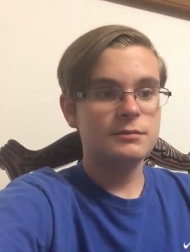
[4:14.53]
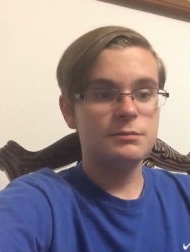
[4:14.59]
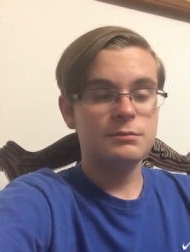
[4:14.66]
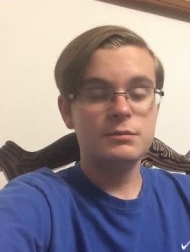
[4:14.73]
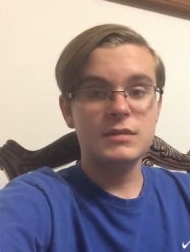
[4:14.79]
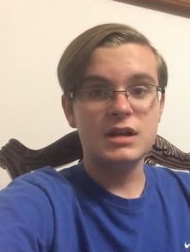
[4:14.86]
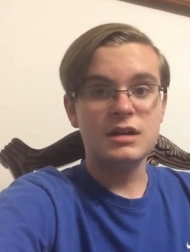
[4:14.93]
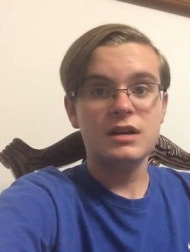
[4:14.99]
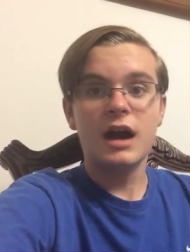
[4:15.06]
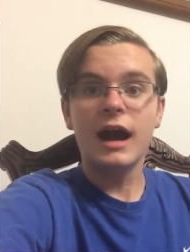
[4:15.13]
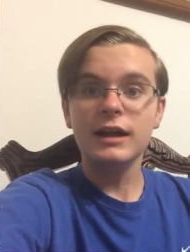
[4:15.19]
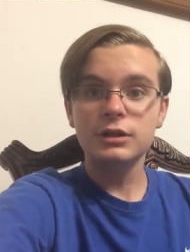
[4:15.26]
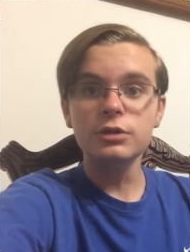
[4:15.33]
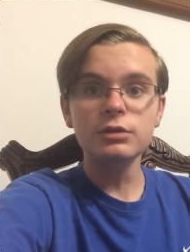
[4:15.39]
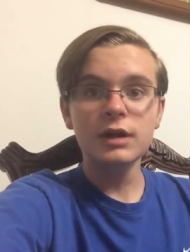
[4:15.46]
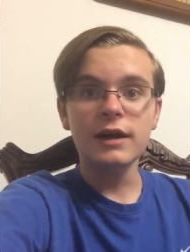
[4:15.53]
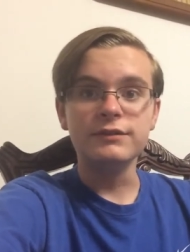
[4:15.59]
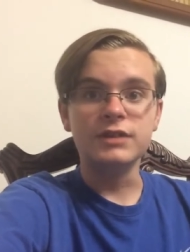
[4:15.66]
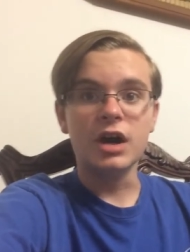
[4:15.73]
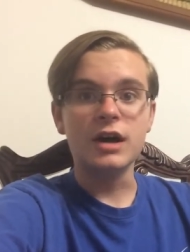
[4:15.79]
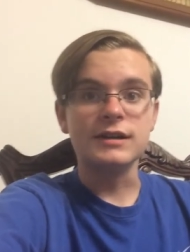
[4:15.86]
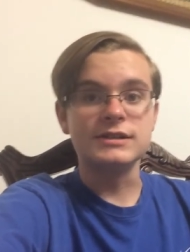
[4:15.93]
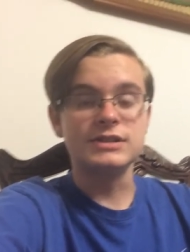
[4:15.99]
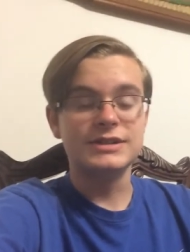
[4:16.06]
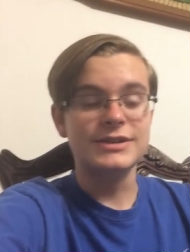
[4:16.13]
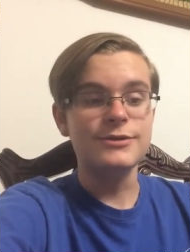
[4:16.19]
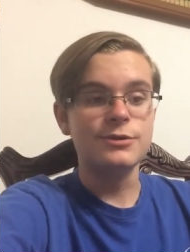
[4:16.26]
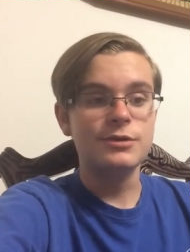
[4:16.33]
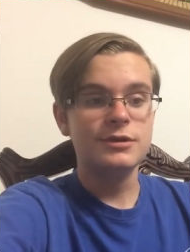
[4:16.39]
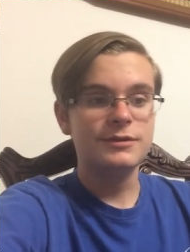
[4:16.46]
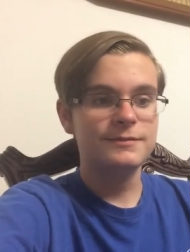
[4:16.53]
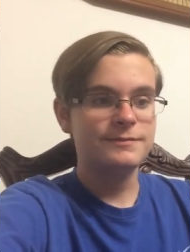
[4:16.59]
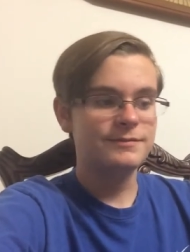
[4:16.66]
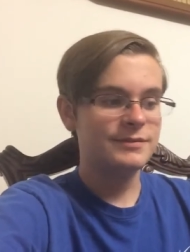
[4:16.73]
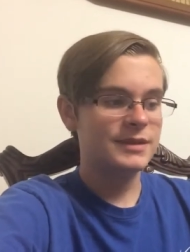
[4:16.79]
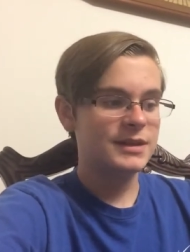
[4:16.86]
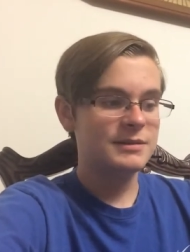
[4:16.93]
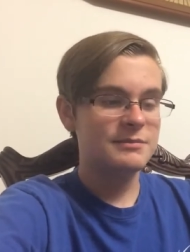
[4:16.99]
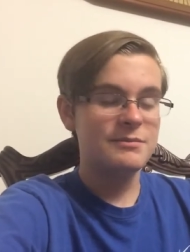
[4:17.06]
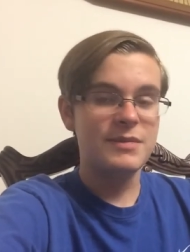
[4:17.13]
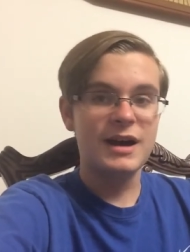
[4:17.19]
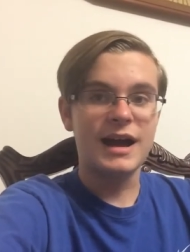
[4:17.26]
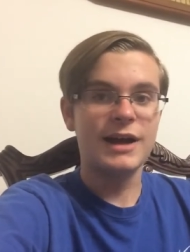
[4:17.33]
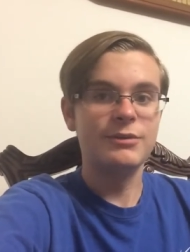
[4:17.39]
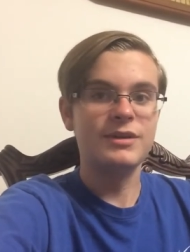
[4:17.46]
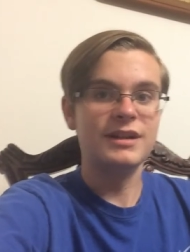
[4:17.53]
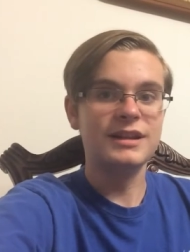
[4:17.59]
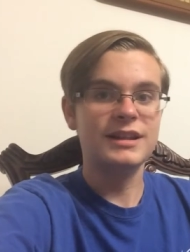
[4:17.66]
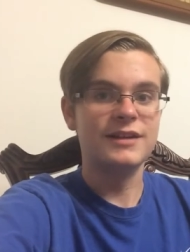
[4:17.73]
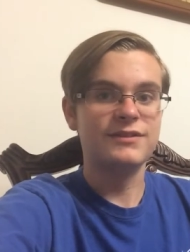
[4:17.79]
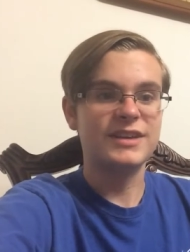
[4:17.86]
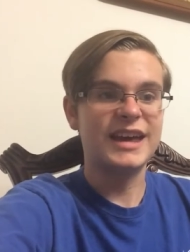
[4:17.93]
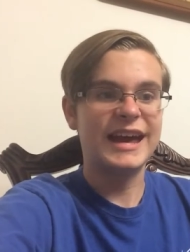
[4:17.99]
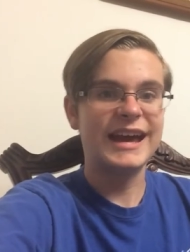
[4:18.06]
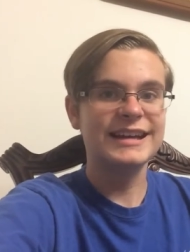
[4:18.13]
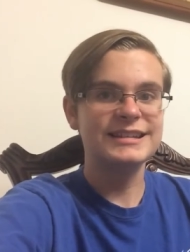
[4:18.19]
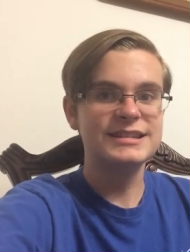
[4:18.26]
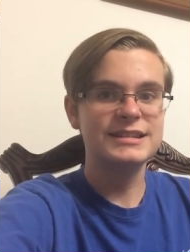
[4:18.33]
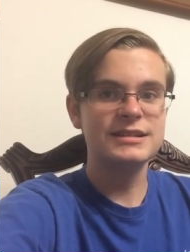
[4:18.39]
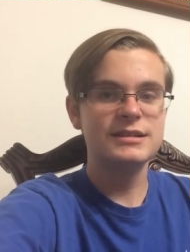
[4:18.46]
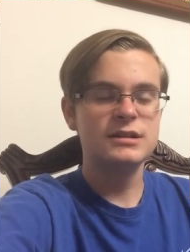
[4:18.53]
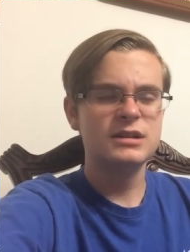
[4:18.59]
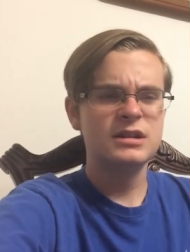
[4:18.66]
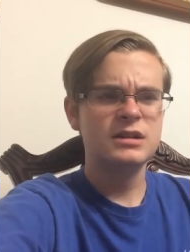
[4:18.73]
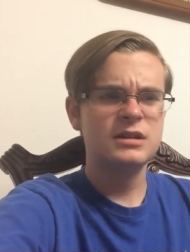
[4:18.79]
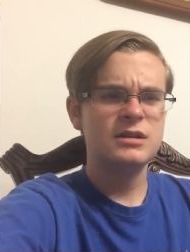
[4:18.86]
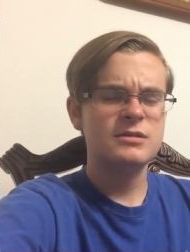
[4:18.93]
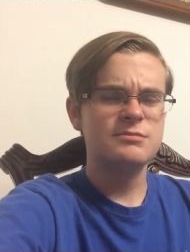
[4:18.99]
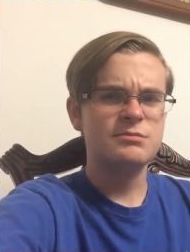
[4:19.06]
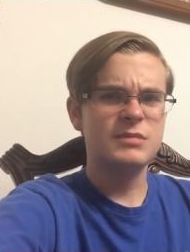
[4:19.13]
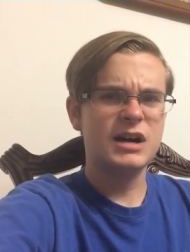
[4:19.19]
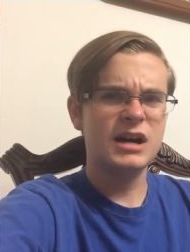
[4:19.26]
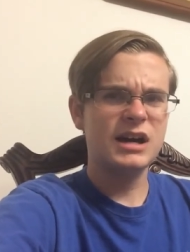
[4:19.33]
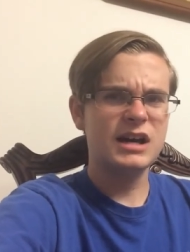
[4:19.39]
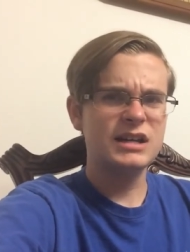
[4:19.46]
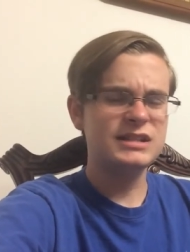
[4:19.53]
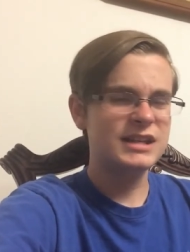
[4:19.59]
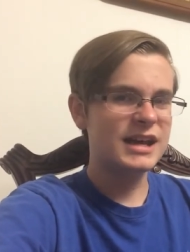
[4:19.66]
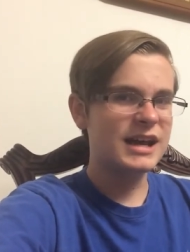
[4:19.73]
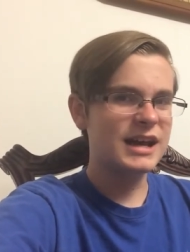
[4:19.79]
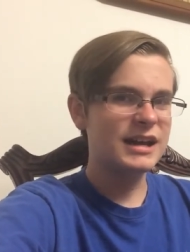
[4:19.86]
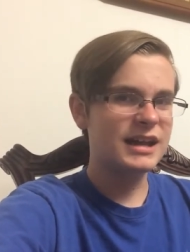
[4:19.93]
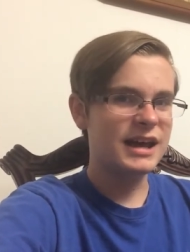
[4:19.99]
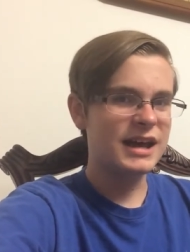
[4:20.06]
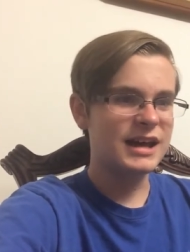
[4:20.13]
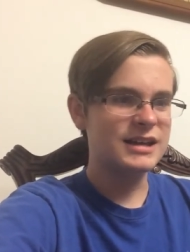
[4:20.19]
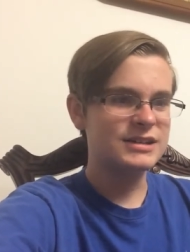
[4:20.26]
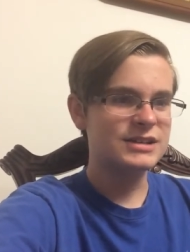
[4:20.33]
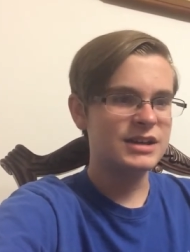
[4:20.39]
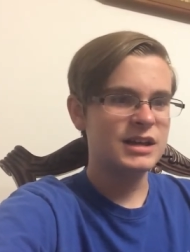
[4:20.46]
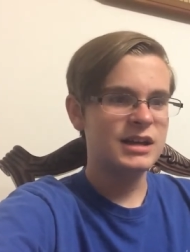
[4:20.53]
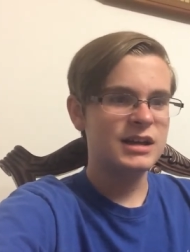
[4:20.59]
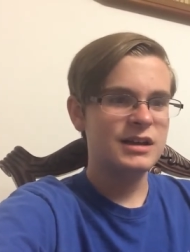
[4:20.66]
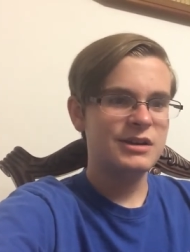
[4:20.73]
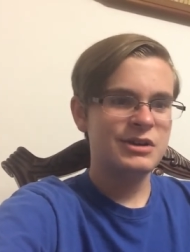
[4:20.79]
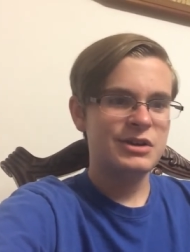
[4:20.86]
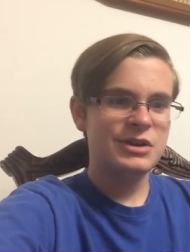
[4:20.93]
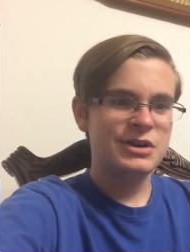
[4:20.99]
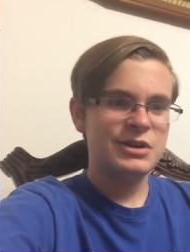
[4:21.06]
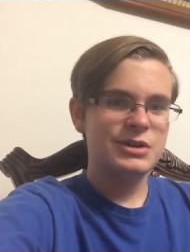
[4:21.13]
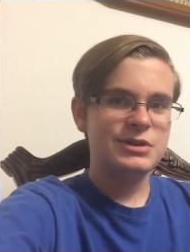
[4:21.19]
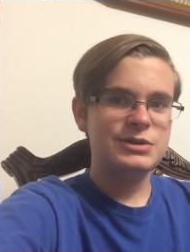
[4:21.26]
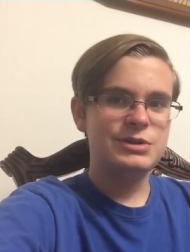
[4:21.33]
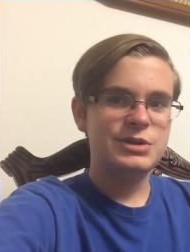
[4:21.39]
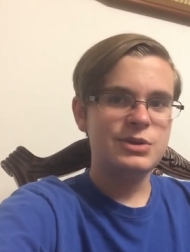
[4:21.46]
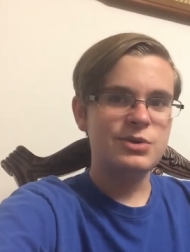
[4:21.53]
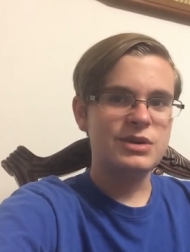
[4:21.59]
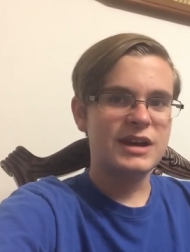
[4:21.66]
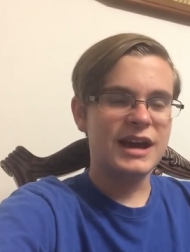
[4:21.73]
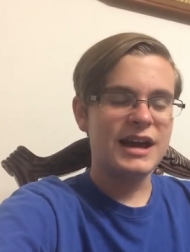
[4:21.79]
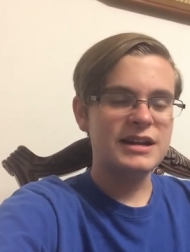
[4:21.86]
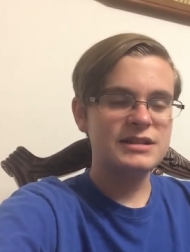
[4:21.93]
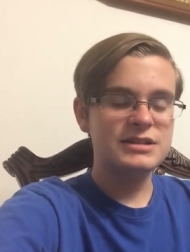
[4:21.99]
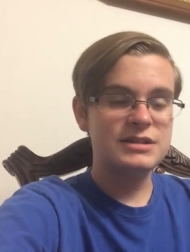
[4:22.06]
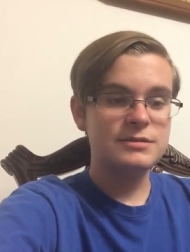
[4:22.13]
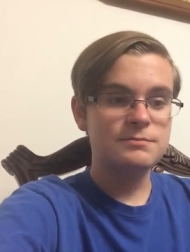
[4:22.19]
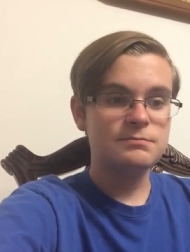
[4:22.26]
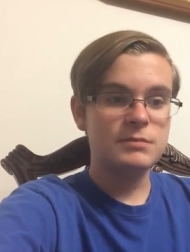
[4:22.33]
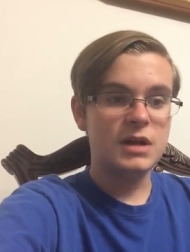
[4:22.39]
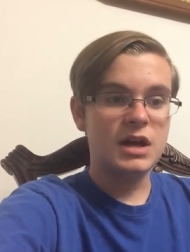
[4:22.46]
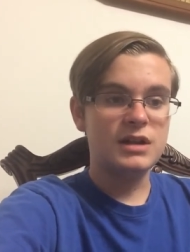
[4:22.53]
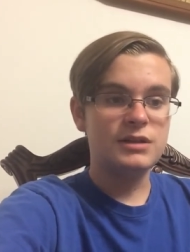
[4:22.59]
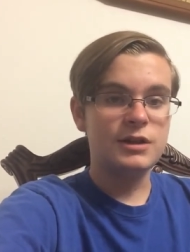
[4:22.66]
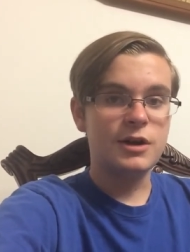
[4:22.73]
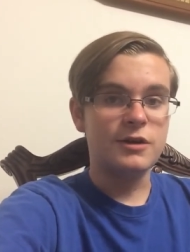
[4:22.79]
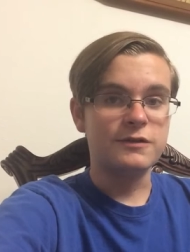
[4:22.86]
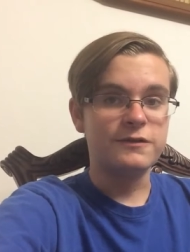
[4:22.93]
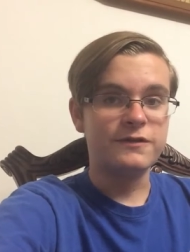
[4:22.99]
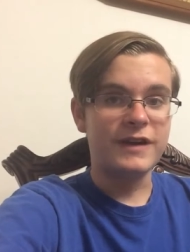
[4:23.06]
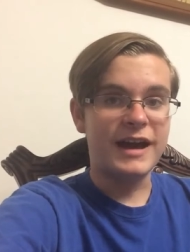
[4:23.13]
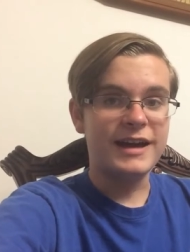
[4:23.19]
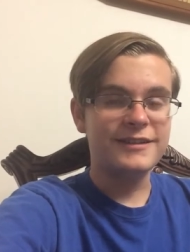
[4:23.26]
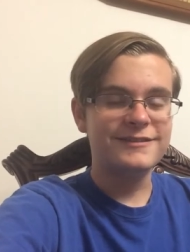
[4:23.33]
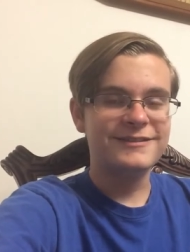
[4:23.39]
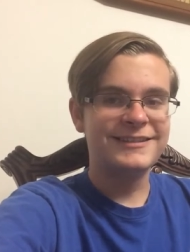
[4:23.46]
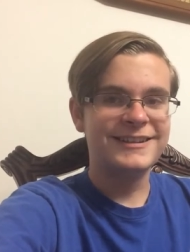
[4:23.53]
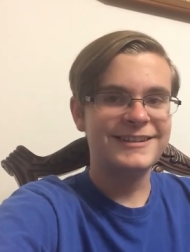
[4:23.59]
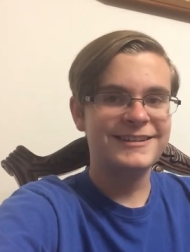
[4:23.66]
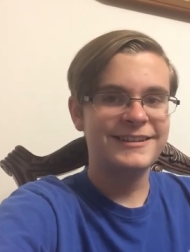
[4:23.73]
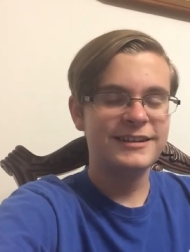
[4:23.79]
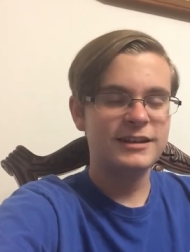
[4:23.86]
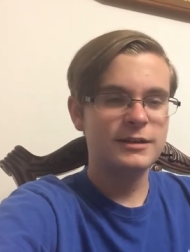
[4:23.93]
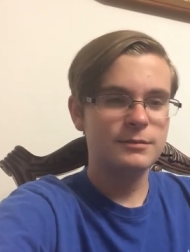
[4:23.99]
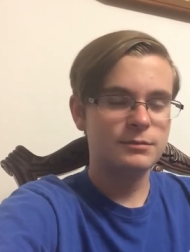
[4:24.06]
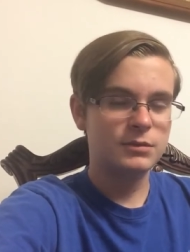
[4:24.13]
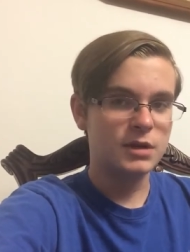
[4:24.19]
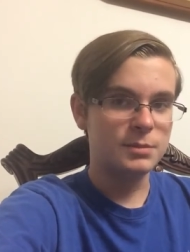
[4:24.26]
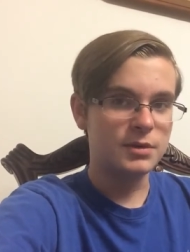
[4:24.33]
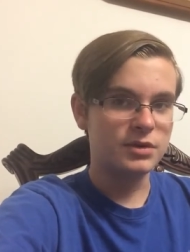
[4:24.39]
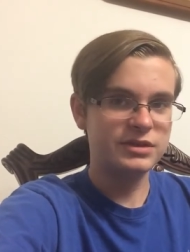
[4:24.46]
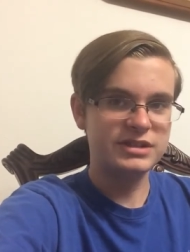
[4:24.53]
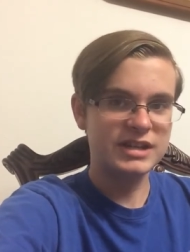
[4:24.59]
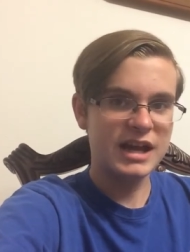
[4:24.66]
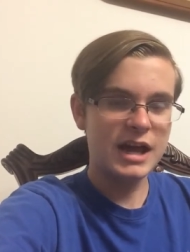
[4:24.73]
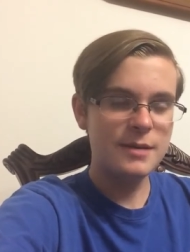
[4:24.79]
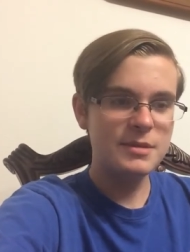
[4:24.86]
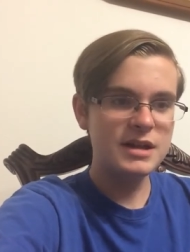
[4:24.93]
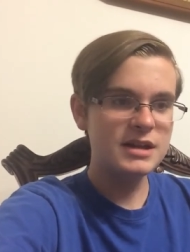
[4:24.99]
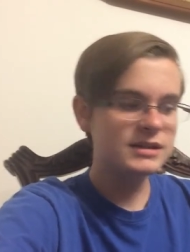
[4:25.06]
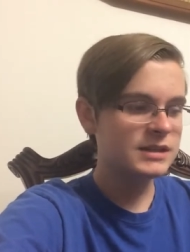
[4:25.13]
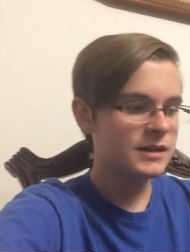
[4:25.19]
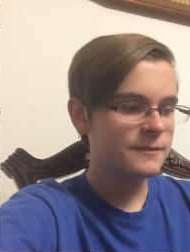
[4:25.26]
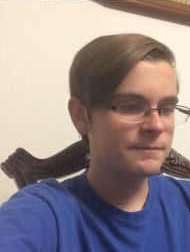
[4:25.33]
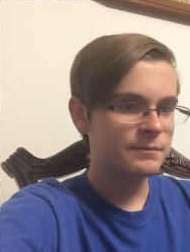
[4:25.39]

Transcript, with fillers: I mean, I do love dogs too, but I really love cats. My dad has two cats, and they're fat. They're both tabbies.